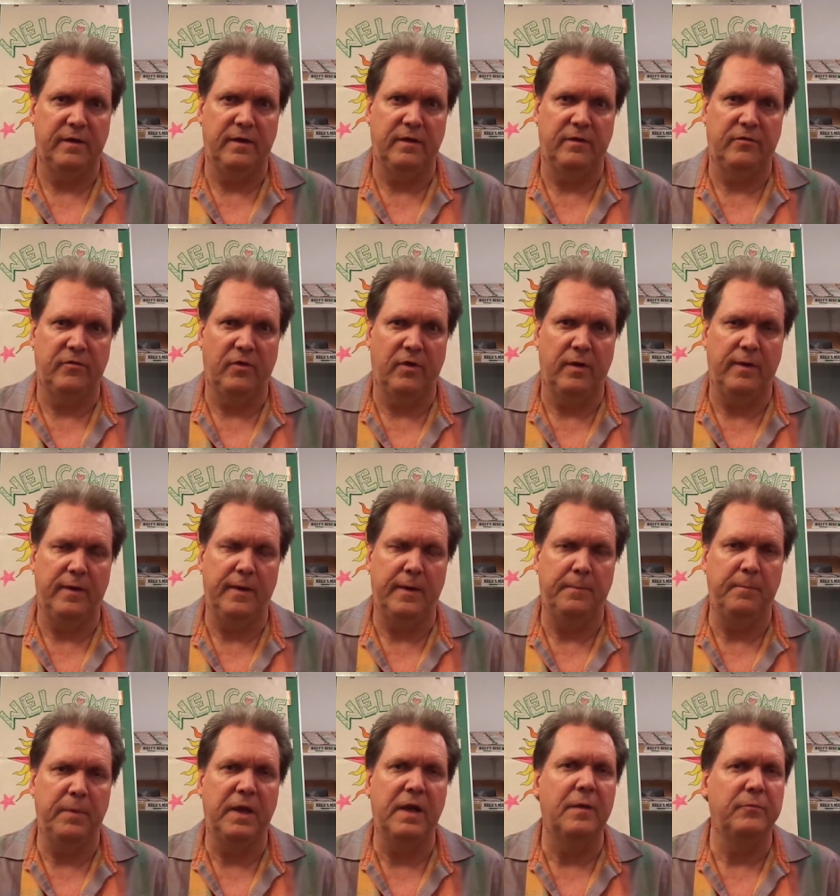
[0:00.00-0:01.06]

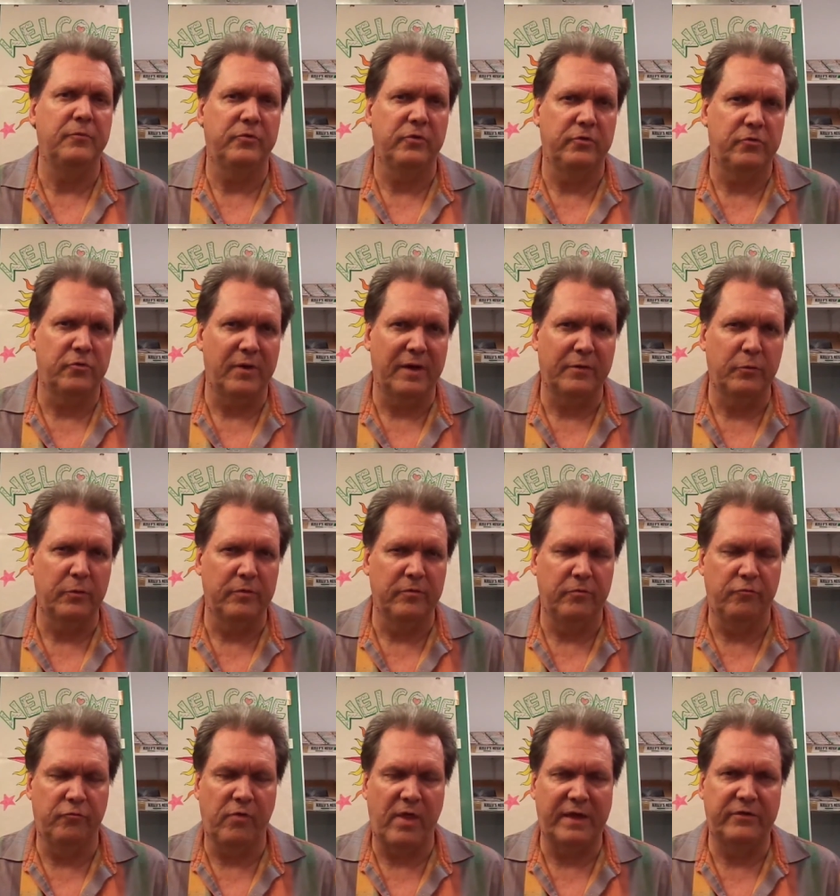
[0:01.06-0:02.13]
it becomes a direct
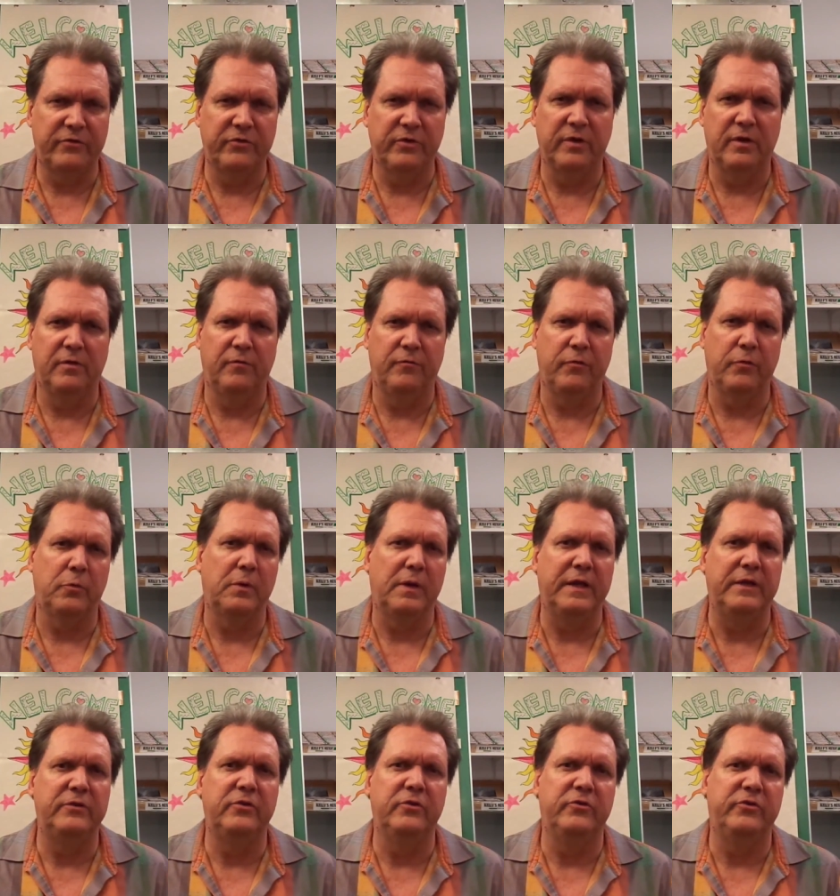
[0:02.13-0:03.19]
reflection of the
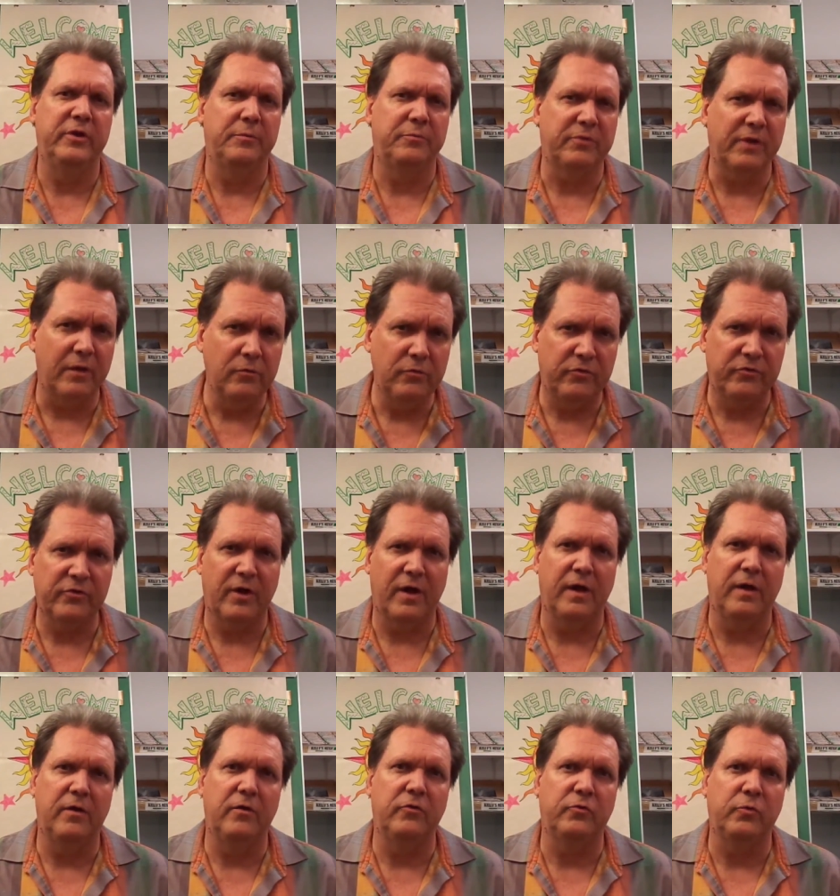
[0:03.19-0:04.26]
relationships
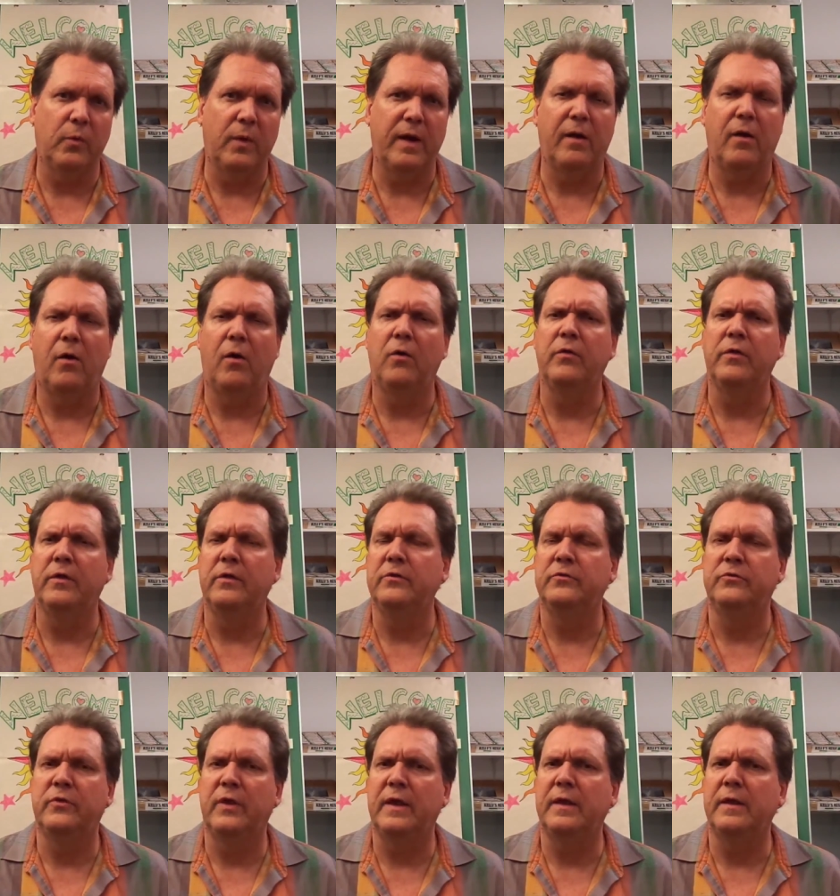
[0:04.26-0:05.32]
outside as well.
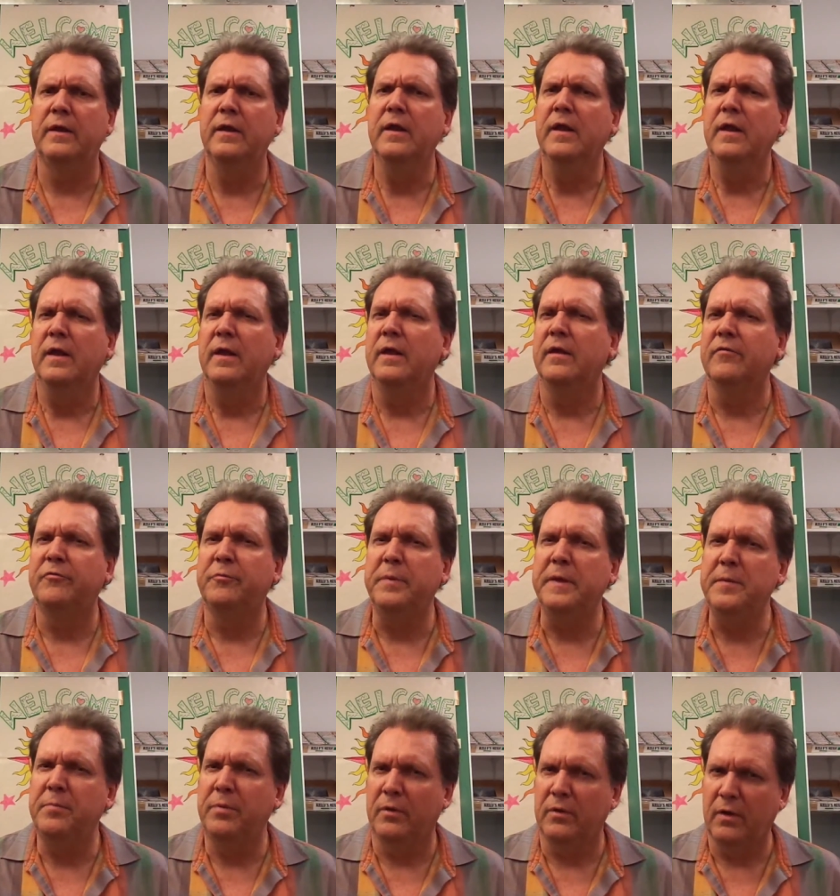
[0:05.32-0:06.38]
Is that if
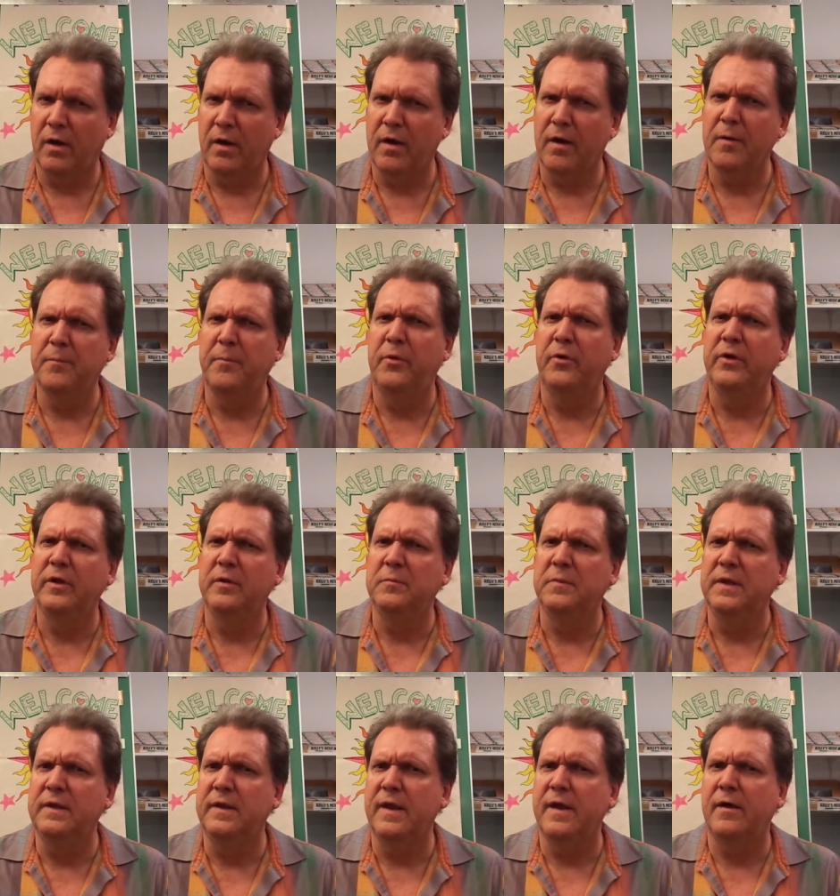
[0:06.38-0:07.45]
people are putting
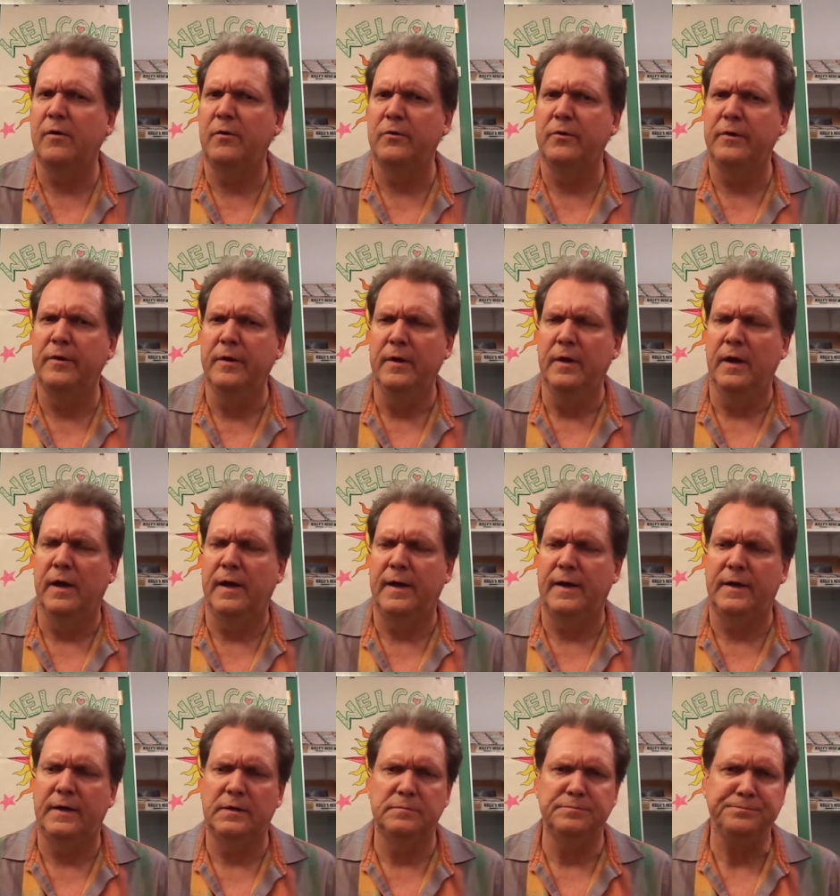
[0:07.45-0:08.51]
me down,
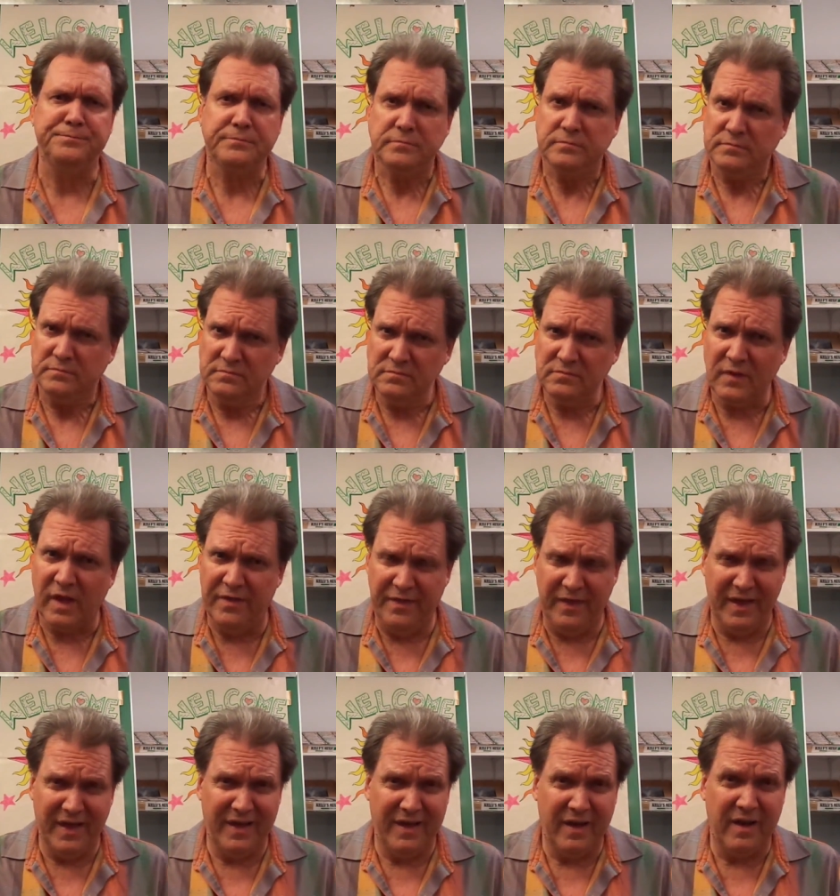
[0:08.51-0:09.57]

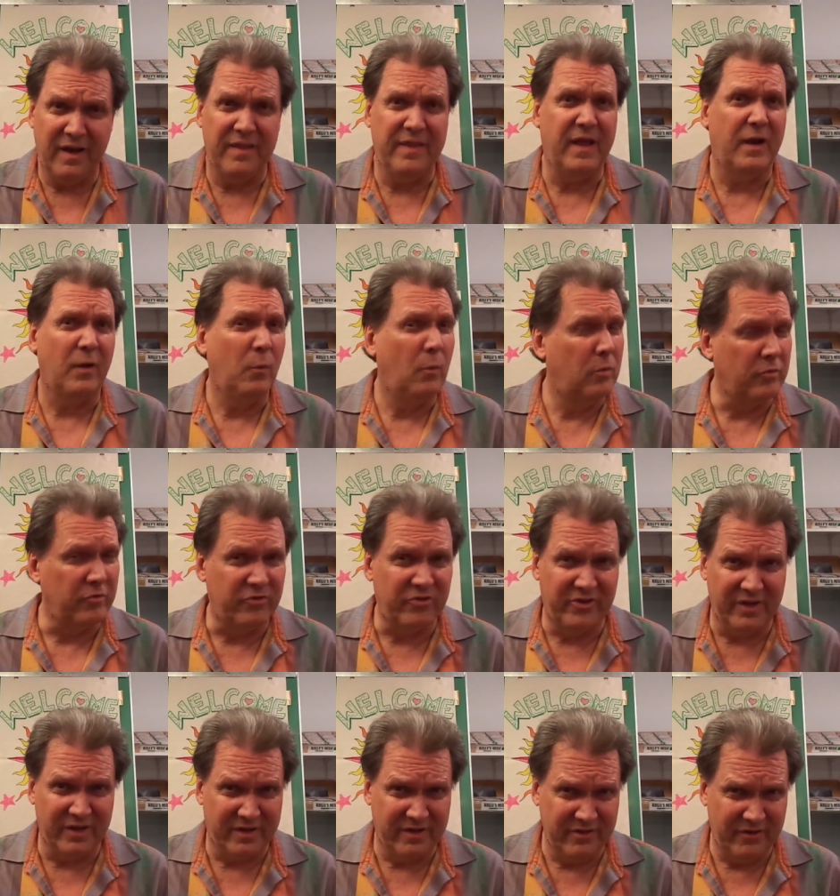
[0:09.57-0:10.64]
that I won't
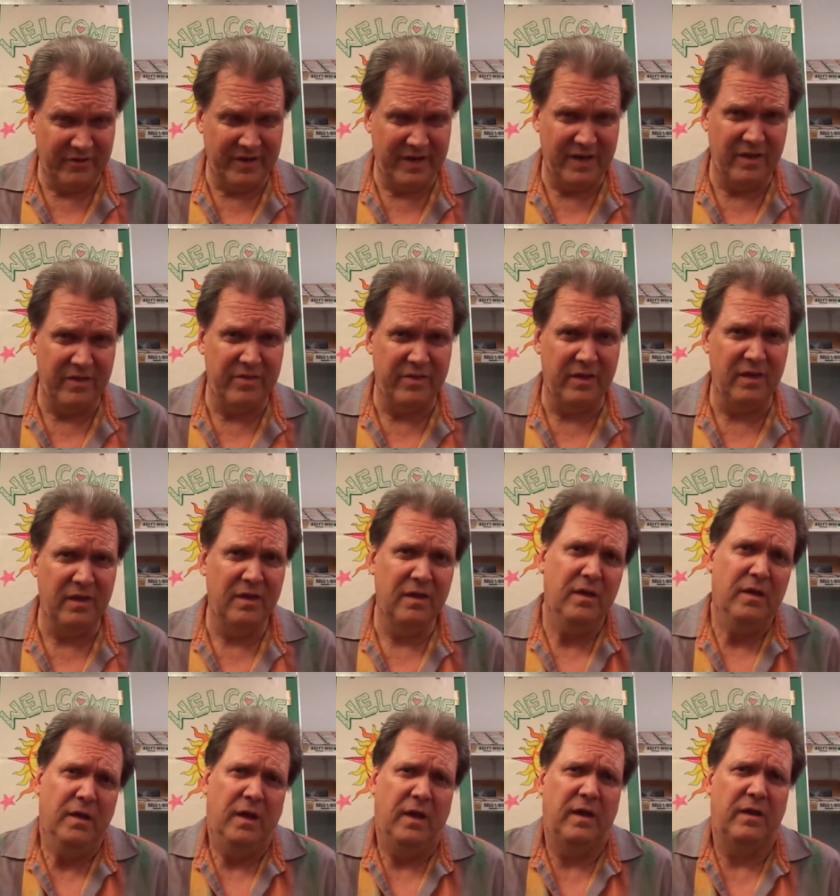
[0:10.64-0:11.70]
stick to anything,
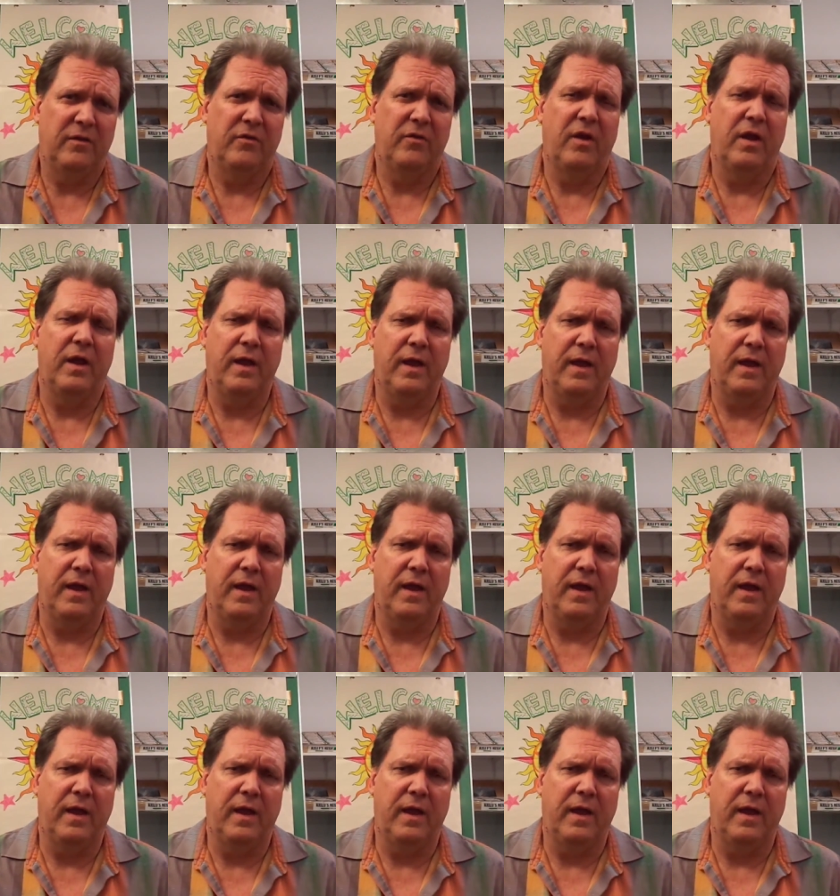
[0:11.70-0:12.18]
and